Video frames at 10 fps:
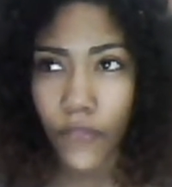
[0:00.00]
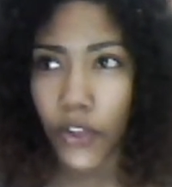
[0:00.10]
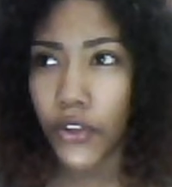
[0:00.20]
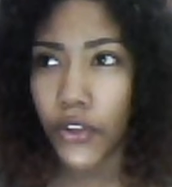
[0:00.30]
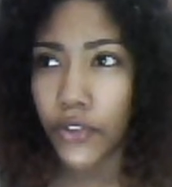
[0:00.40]

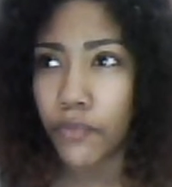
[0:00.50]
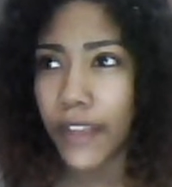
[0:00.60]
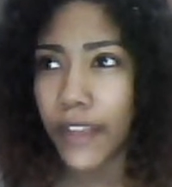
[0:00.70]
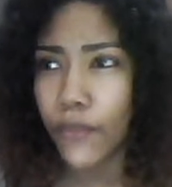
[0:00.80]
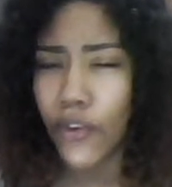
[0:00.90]
you'd
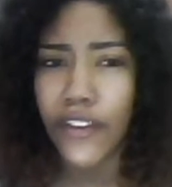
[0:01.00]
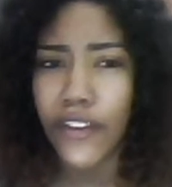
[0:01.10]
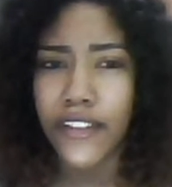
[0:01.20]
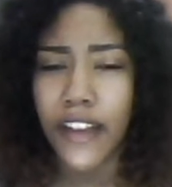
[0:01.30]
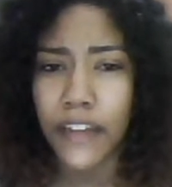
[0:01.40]
be more
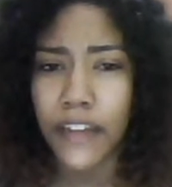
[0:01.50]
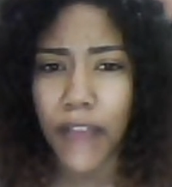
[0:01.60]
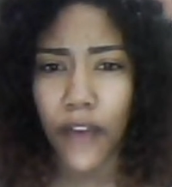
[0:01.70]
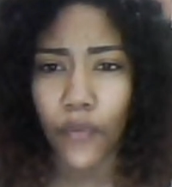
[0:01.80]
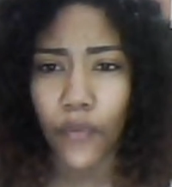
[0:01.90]
concerned
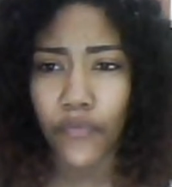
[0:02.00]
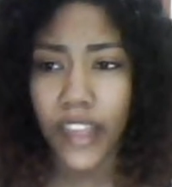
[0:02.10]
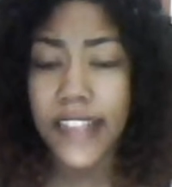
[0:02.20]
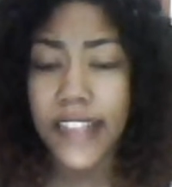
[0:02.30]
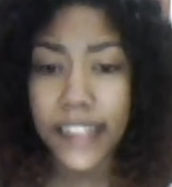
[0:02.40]
about
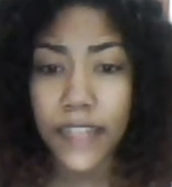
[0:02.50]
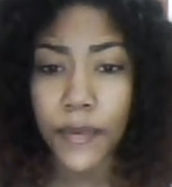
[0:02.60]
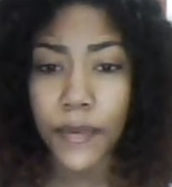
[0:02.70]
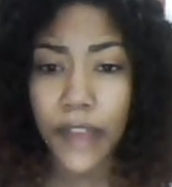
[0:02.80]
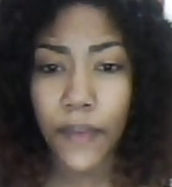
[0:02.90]

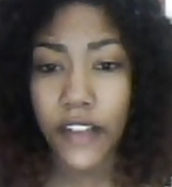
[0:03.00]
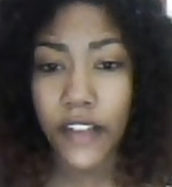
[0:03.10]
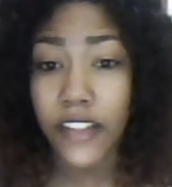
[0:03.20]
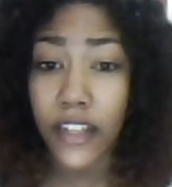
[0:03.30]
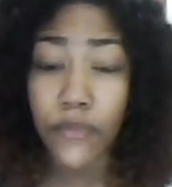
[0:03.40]
sleeping with that
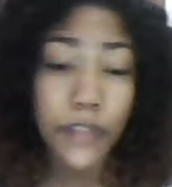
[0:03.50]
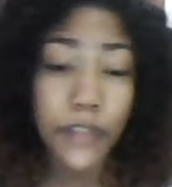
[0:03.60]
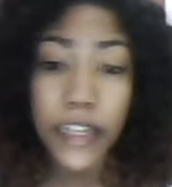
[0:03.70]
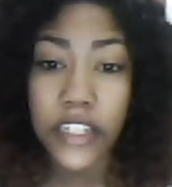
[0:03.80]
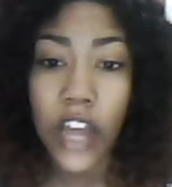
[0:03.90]
person than you would
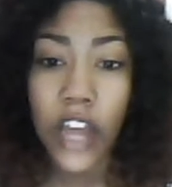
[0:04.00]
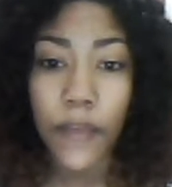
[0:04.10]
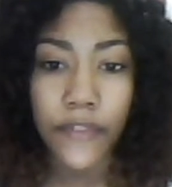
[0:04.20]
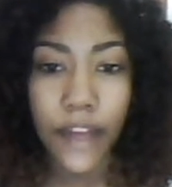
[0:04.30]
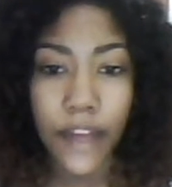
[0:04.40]
spending time
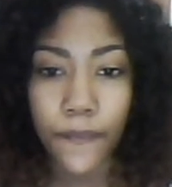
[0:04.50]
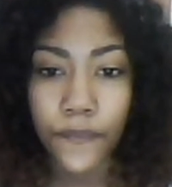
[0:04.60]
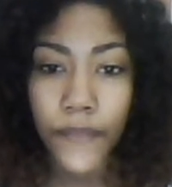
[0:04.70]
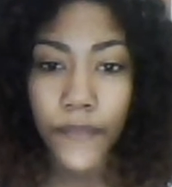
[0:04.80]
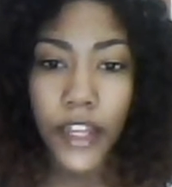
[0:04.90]
with them.
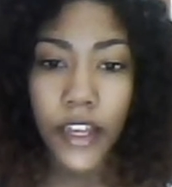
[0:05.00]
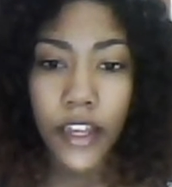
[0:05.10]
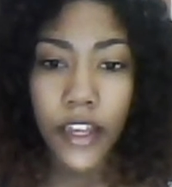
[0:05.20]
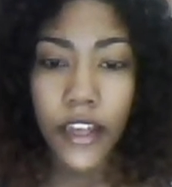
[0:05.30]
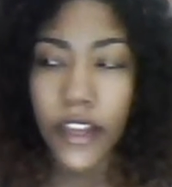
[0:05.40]

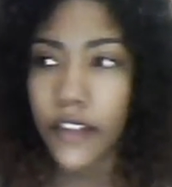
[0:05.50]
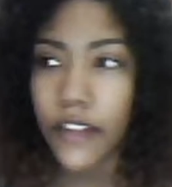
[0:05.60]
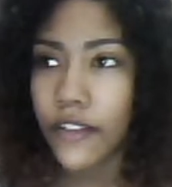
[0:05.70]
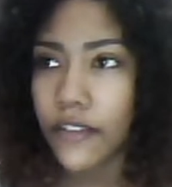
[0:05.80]
And